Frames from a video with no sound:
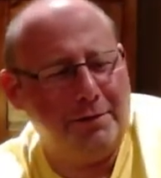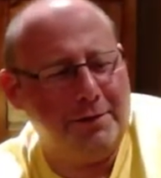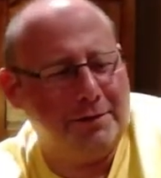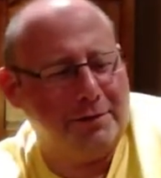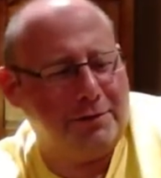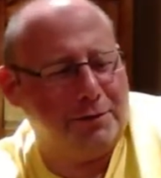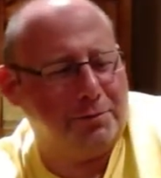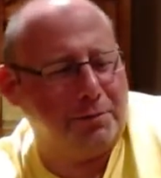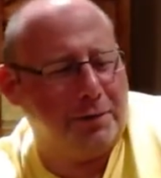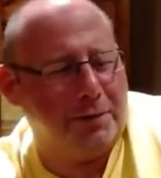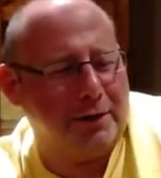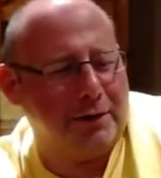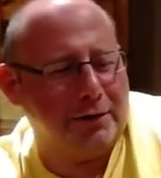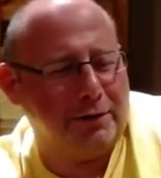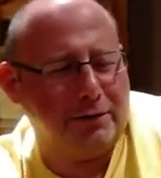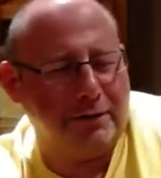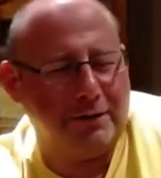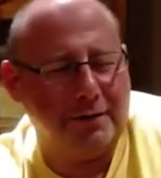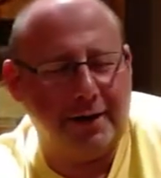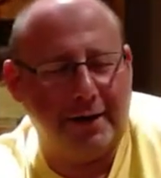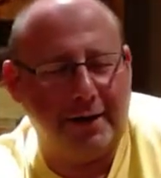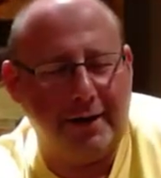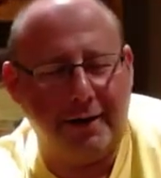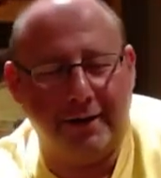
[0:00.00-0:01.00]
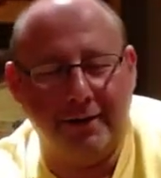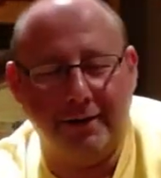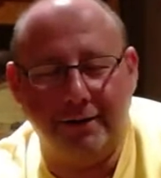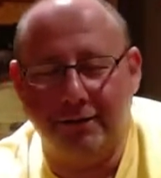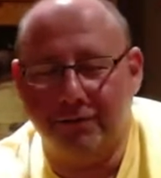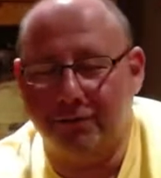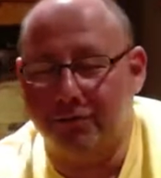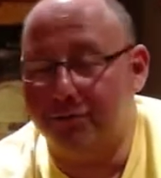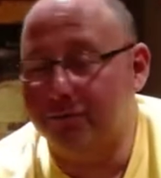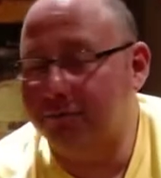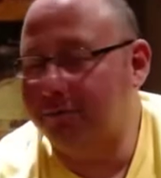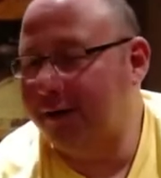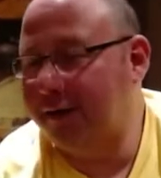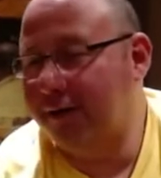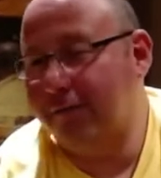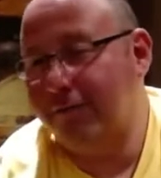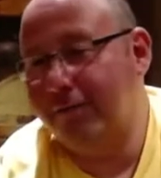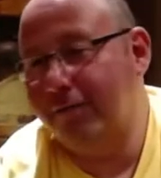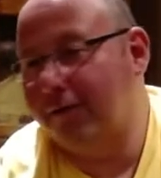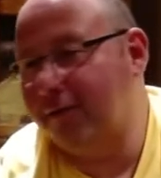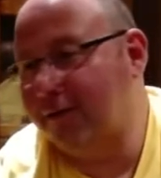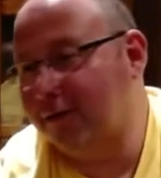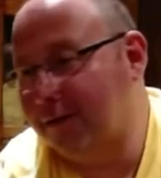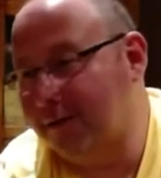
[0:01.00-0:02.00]
me in special ed, and I just was making
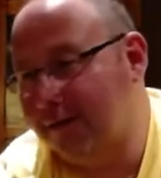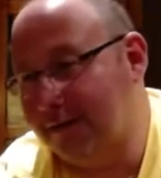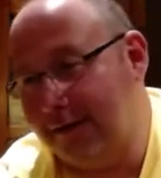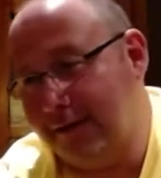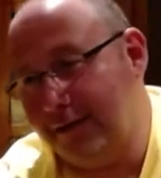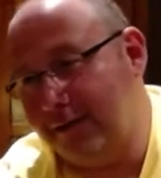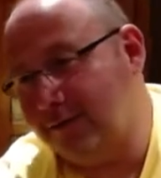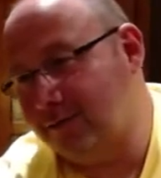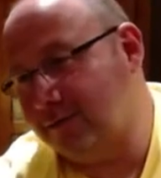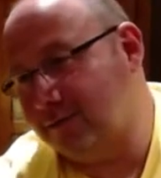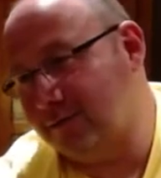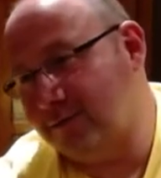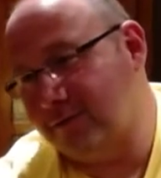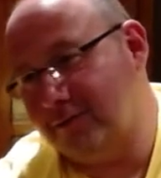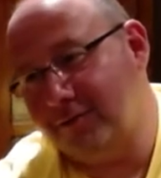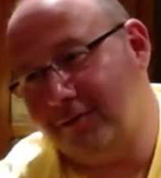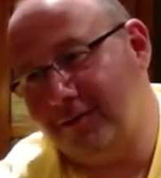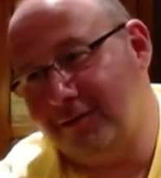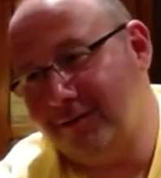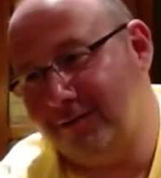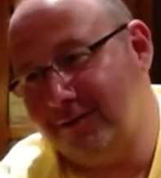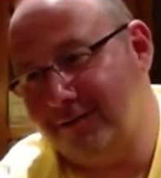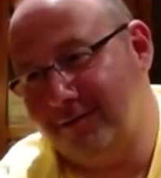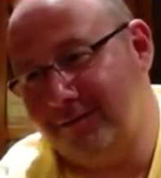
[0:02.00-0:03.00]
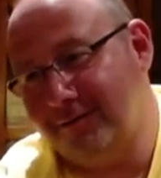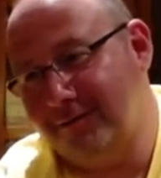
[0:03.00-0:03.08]
fun of the teachers. The rest.